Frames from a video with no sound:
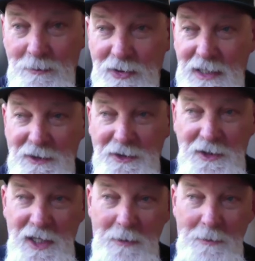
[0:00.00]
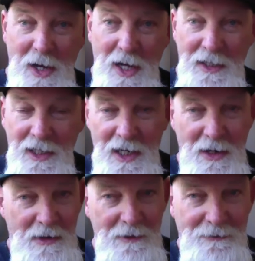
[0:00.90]
put that stigma on you. You
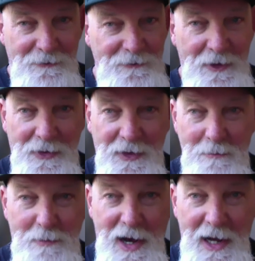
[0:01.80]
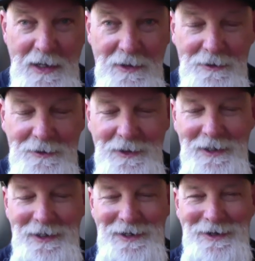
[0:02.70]
know, they're filthy bikers,
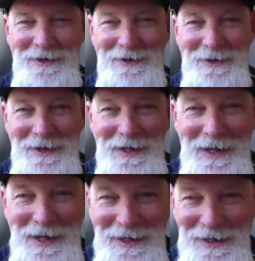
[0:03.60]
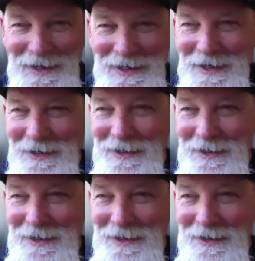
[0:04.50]
you know, and,